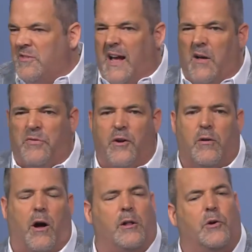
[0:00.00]
out there
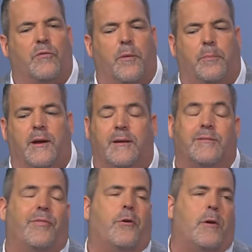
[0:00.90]
all over the
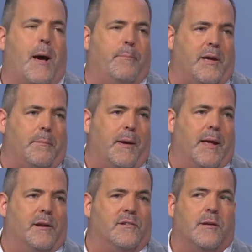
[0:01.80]
place. They're not being
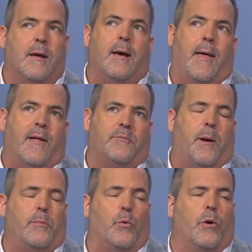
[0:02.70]
managed. And that's
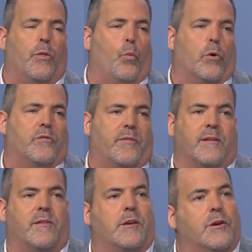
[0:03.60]
probably one of the worst
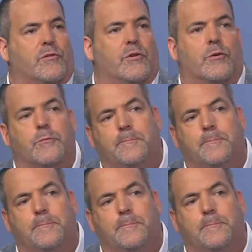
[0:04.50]
things that you can do.